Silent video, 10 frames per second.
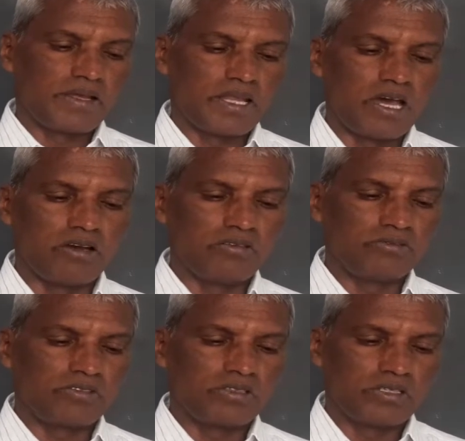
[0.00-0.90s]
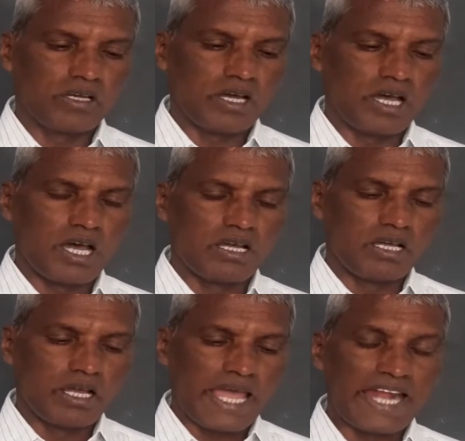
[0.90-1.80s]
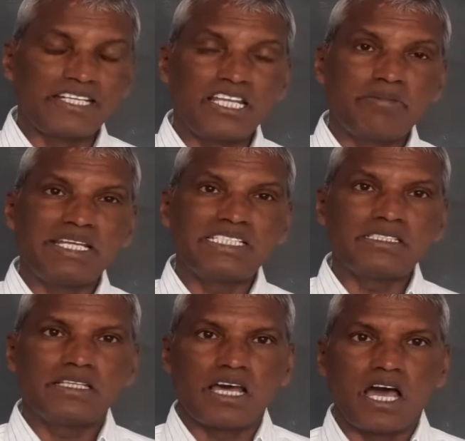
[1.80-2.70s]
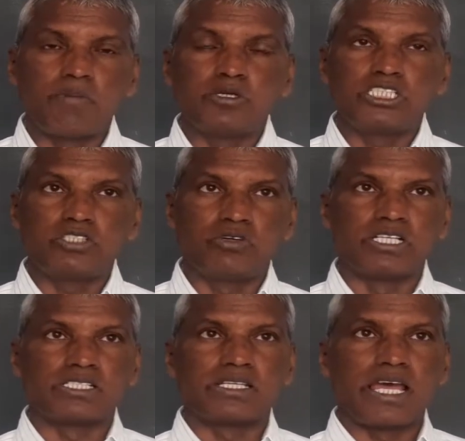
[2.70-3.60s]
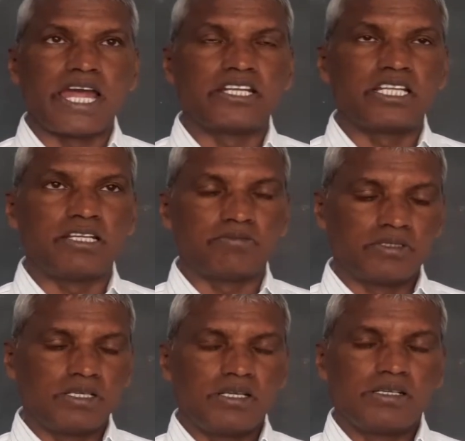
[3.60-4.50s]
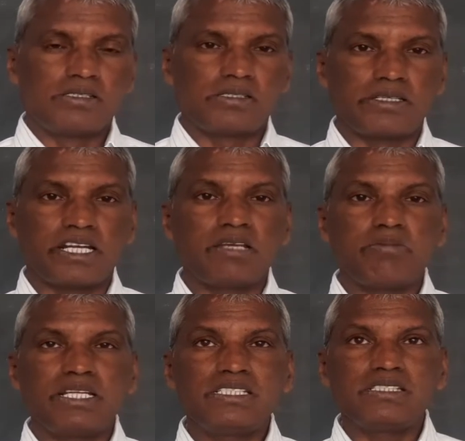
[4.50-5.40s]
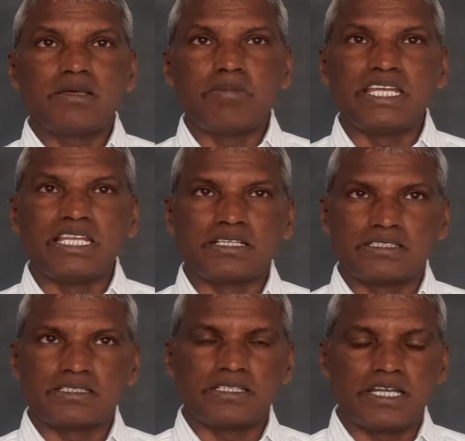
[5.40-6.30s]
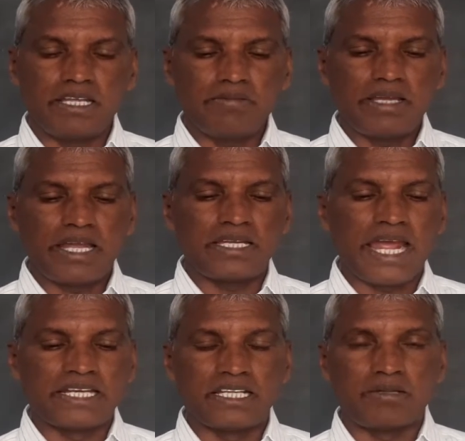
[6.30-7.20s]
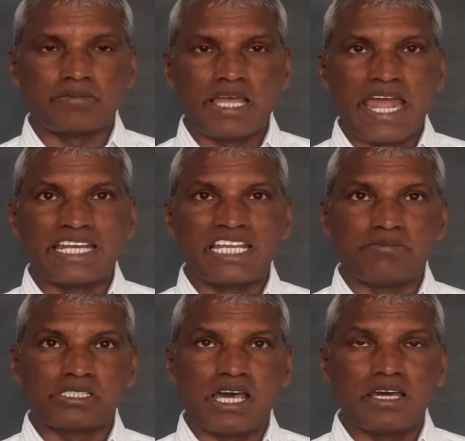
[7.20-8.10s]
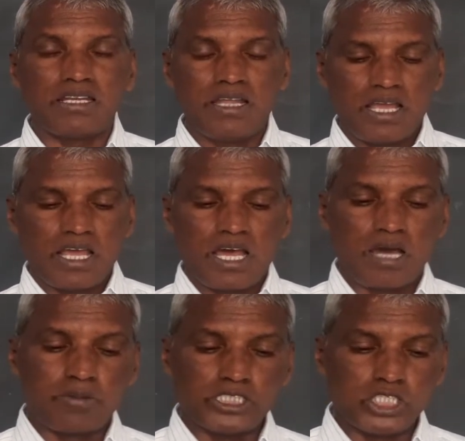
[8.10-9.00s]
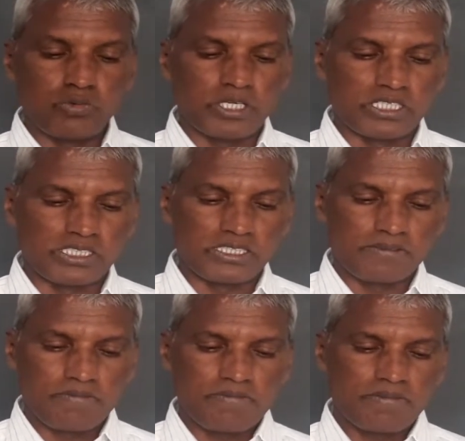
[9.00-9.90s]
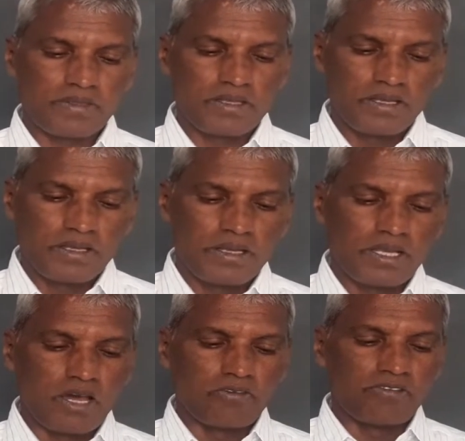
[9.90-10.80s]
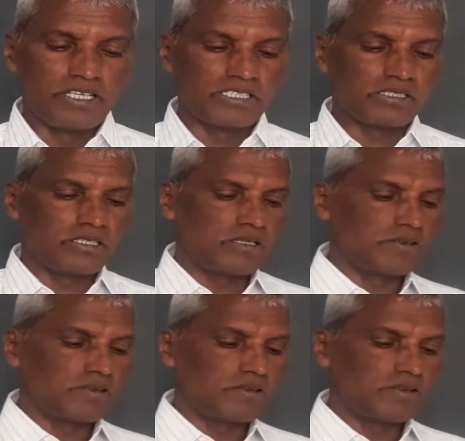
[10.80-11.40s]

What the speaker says: Now, antonym means opposite words. Antonym. Synonym means meaning. Synonym and antonym. Antonyms are opposite words. Now, first,